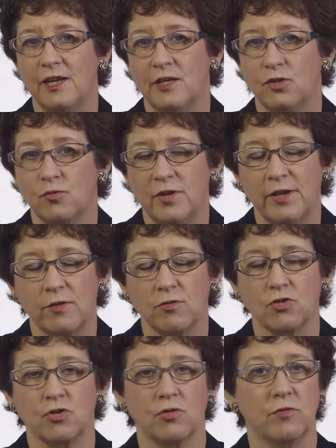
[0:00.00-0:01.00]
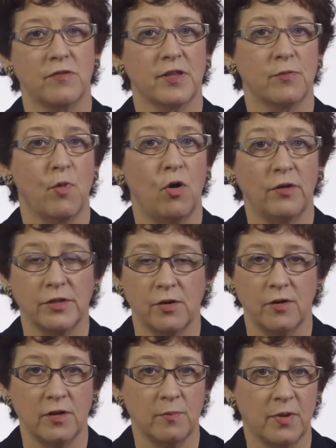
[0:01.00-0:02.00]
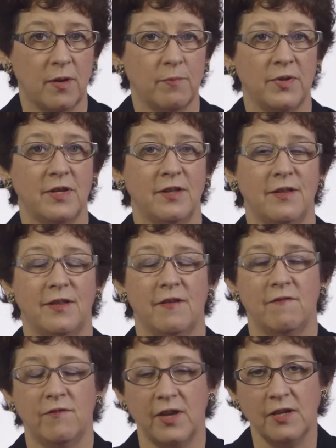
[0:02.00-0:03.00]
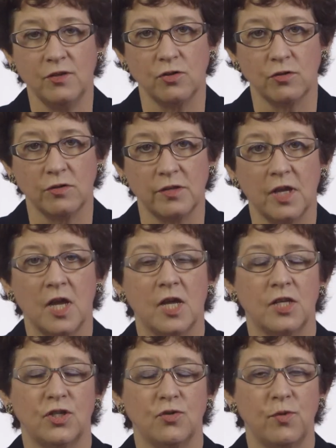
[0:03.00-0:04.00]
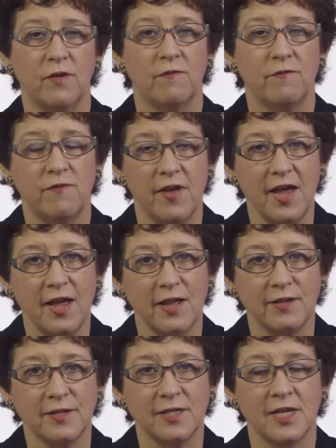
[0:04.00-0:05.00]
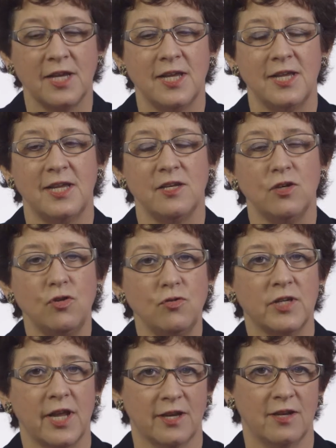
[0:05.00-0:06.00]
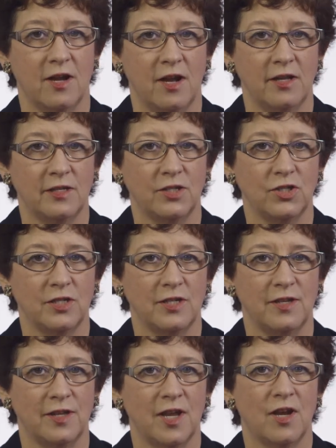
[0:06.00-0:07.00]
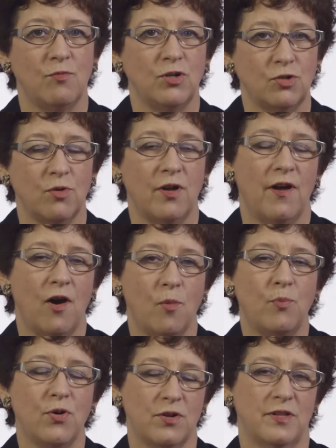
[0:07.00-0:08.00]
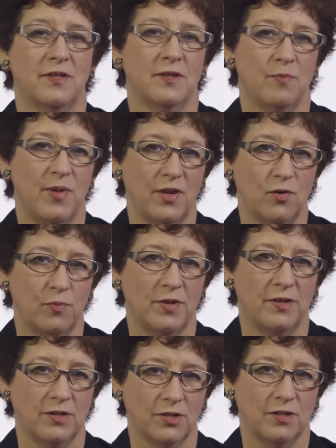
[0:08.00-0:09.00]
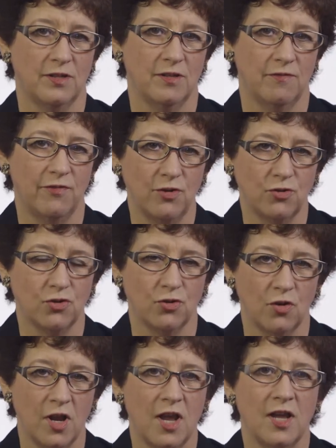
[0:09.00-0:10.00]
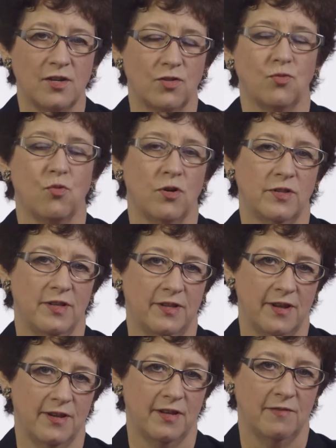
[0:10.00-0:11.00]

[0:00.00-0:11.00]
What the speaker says: edge researchers, small startup companies, and vendors to invest in new technologies which will help put us in a better position in the future to thwart these kinds